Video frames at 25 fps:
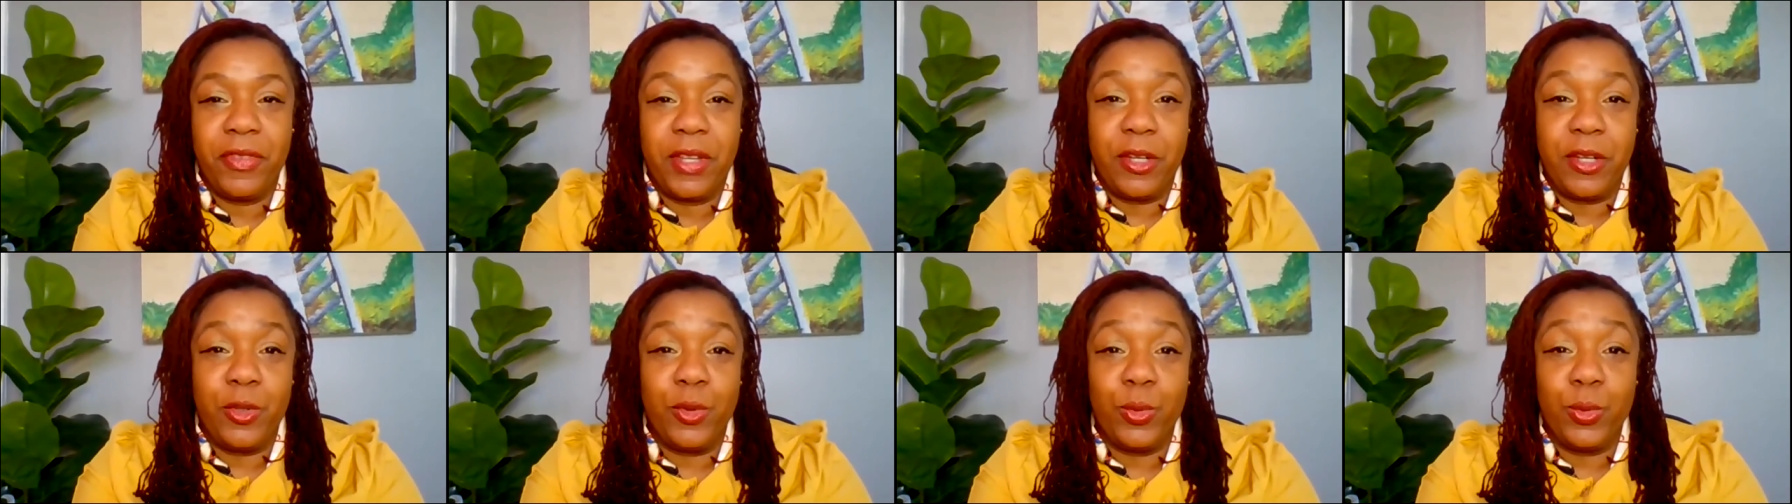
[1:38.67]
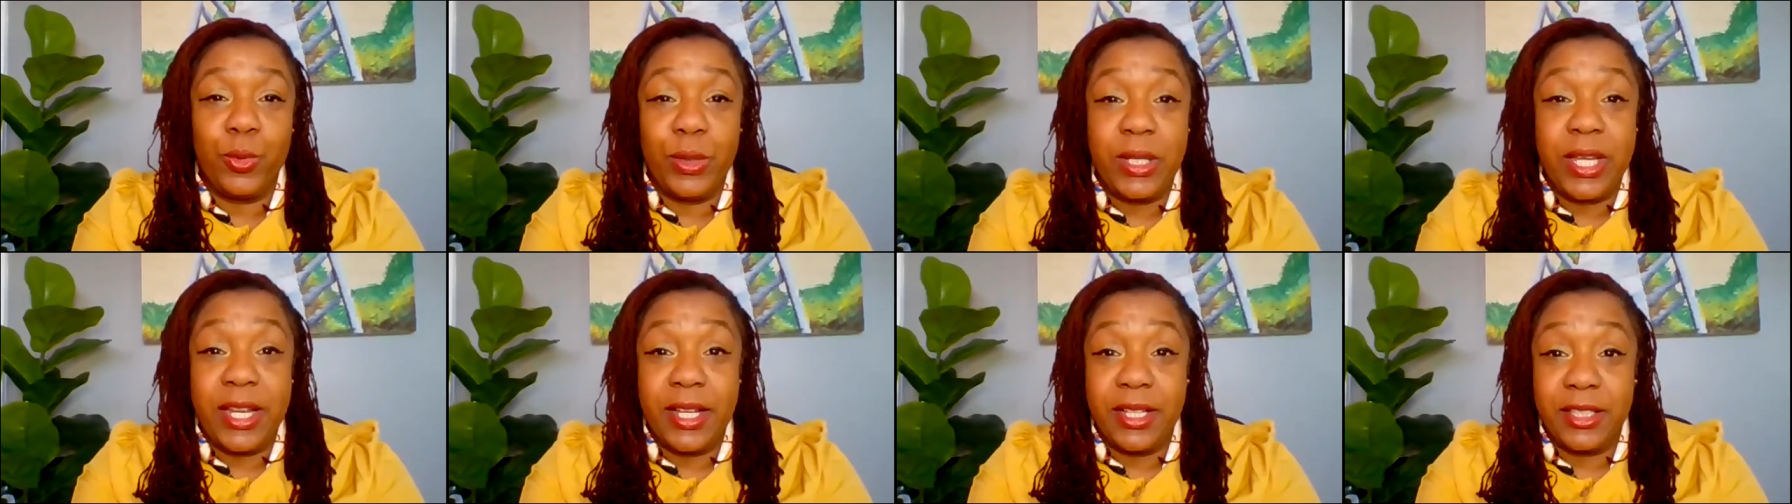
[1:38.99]
their
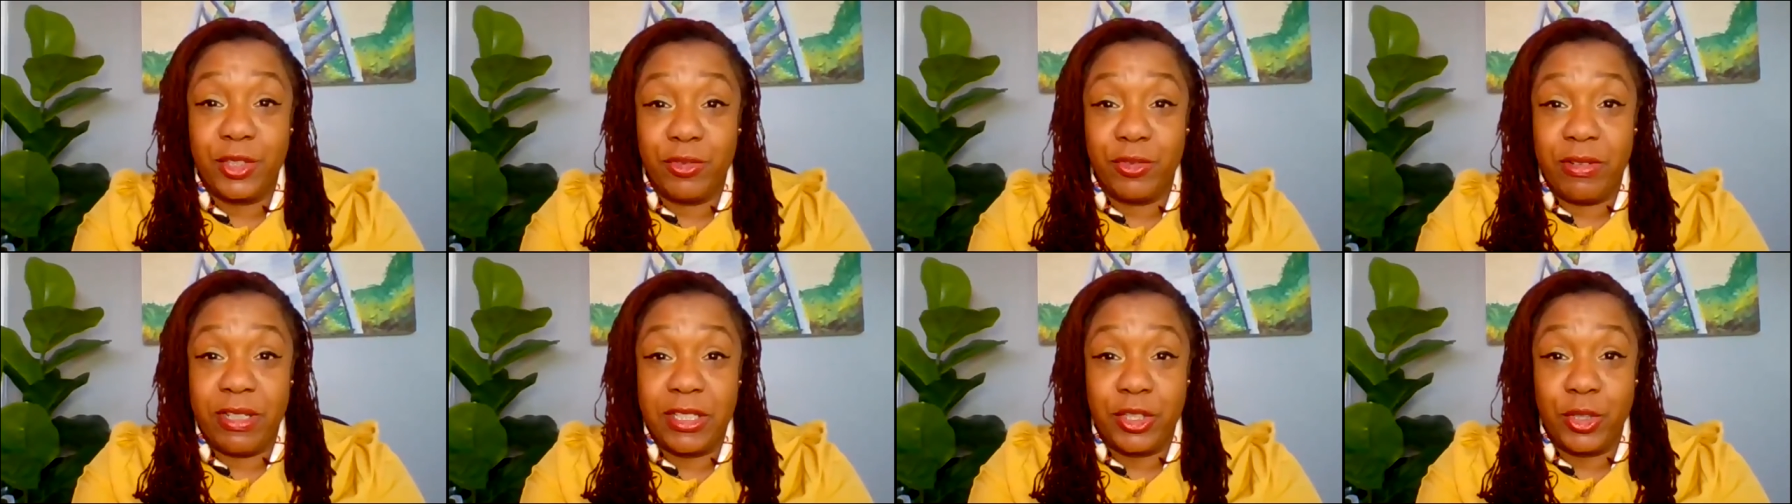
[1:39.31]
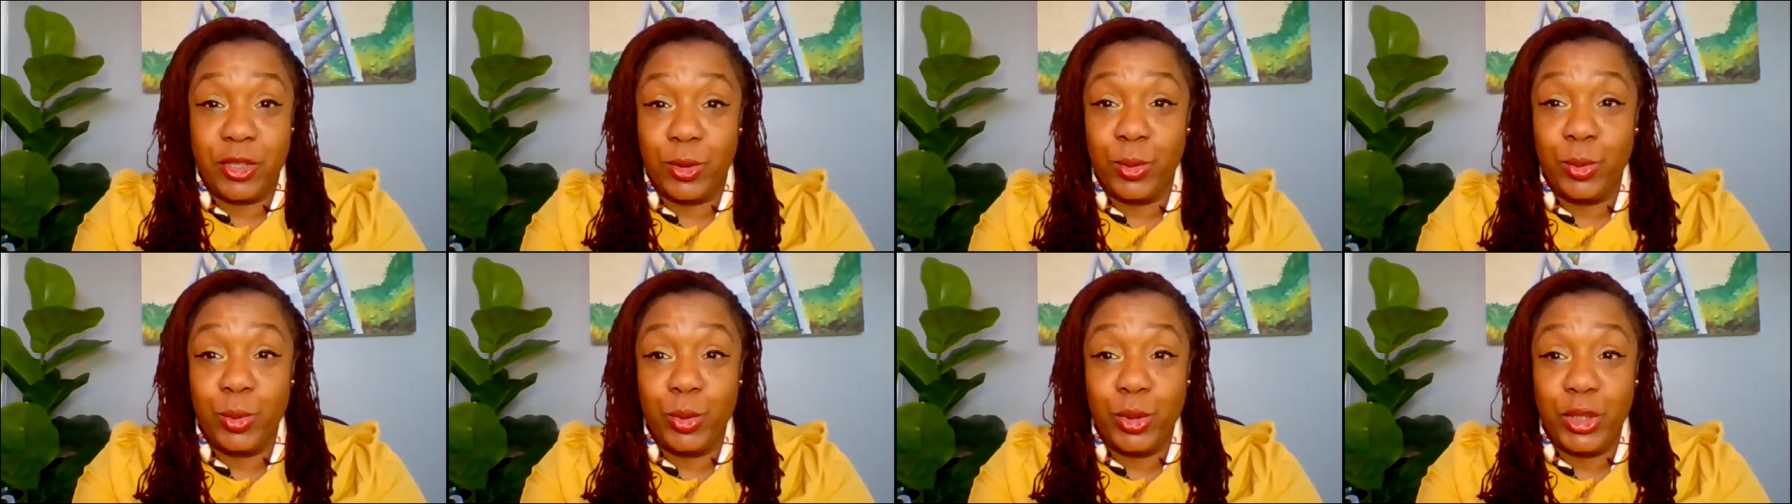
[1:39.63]
New Year's
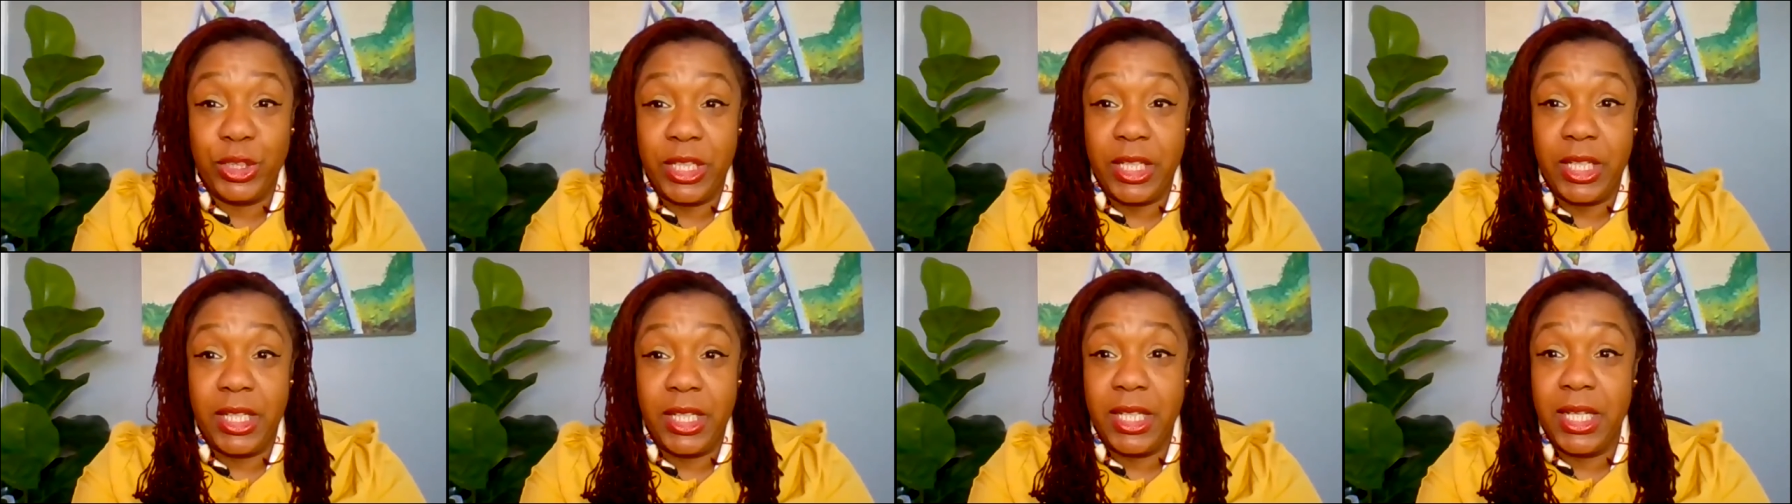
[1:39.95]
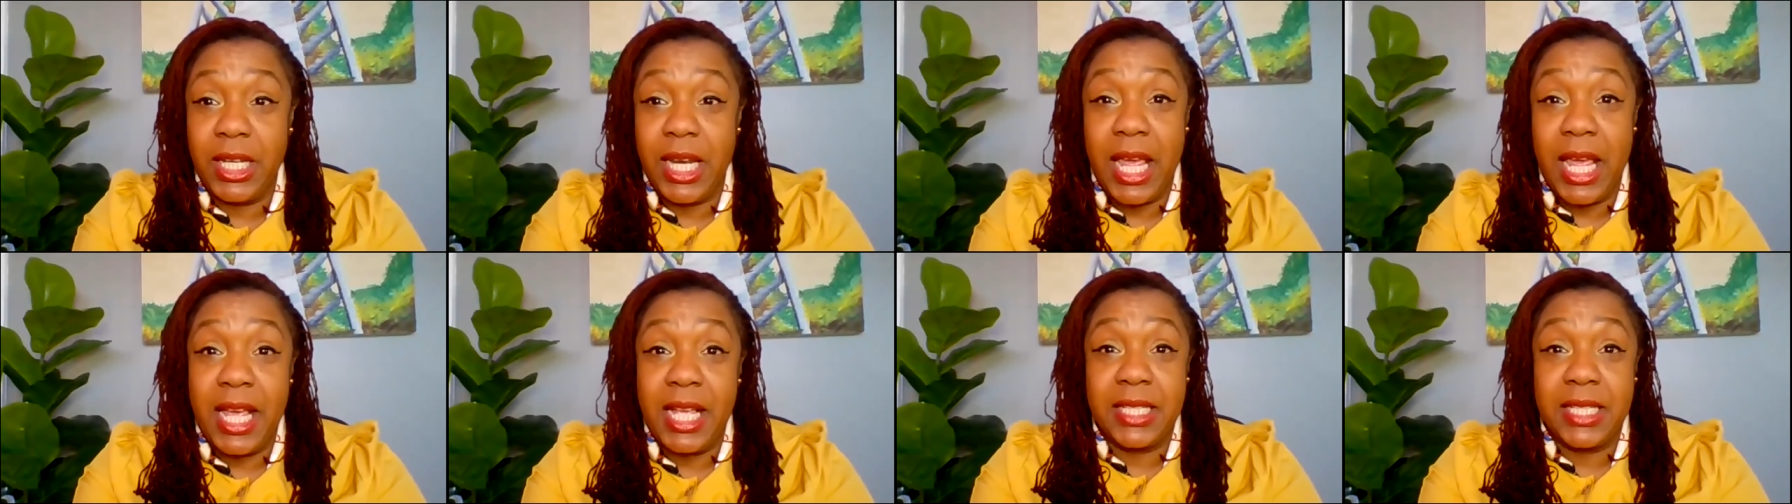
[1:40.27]

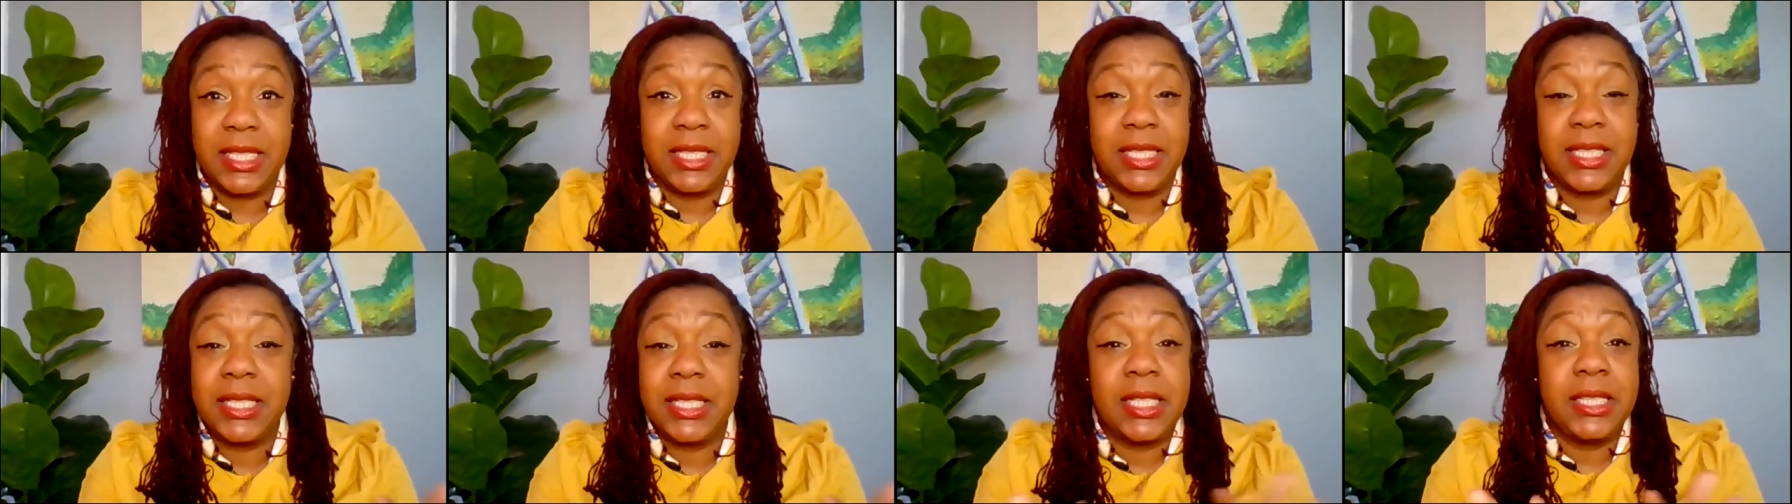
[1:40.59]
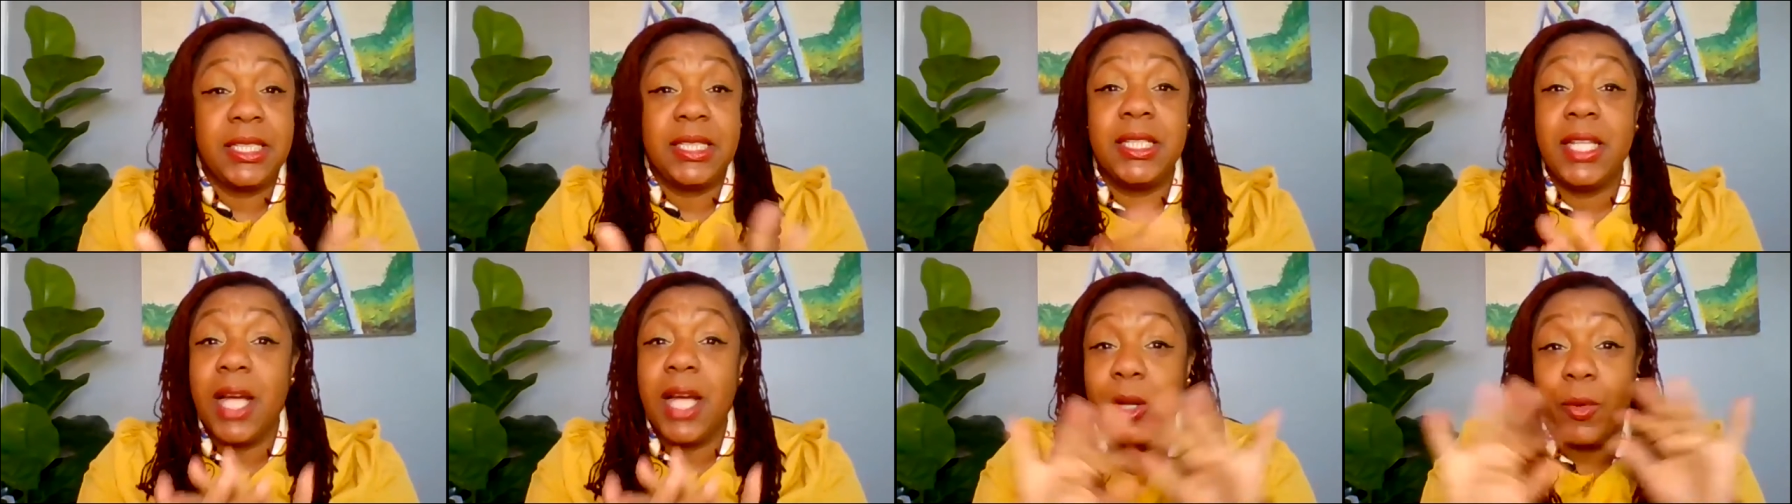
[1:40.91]
resolution is
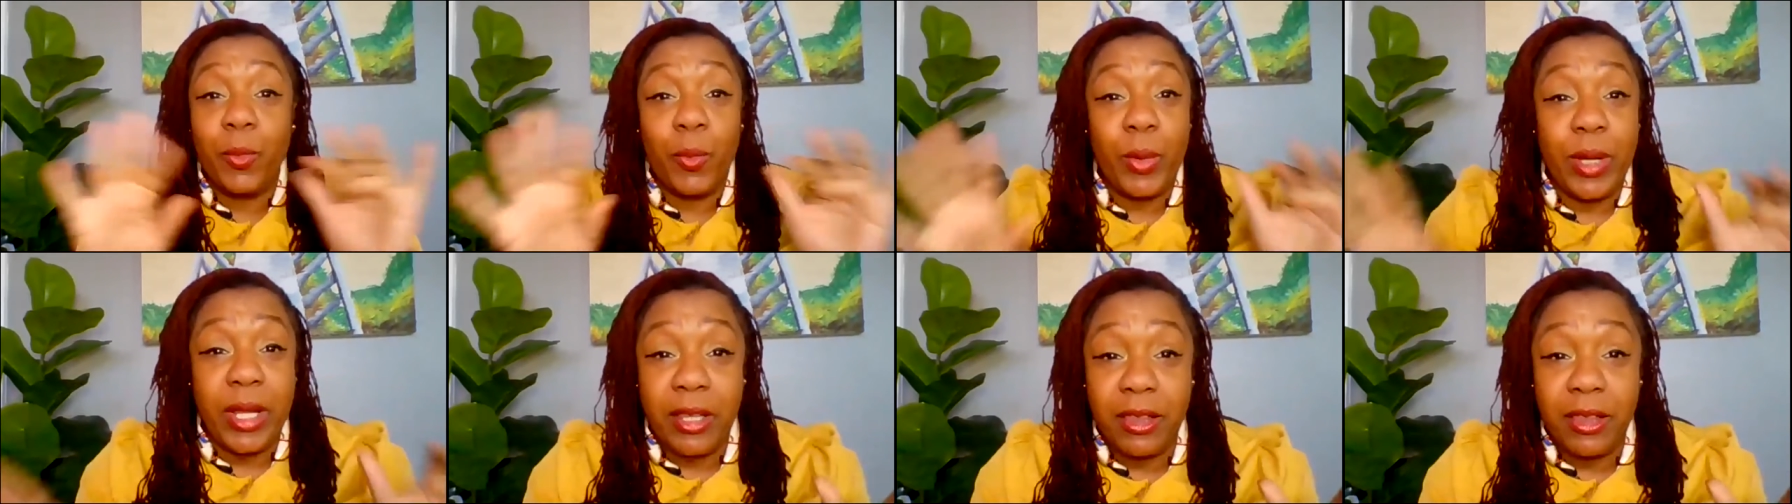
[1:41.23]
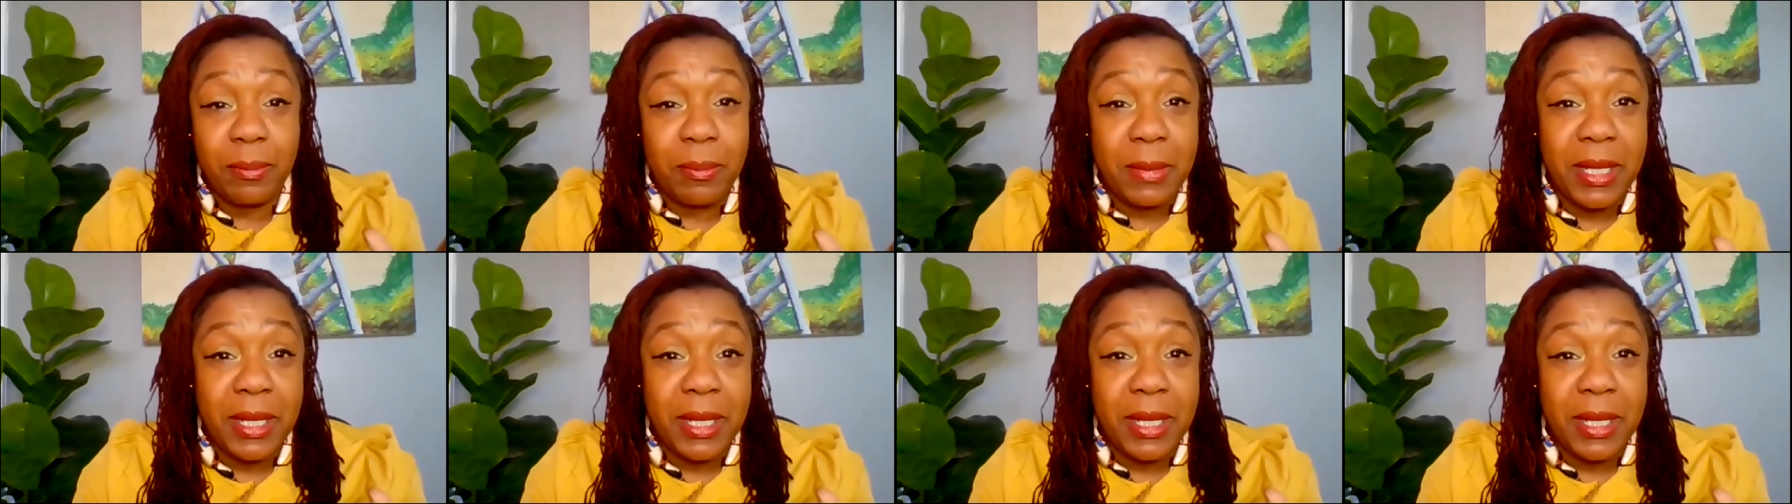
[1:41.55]
done with,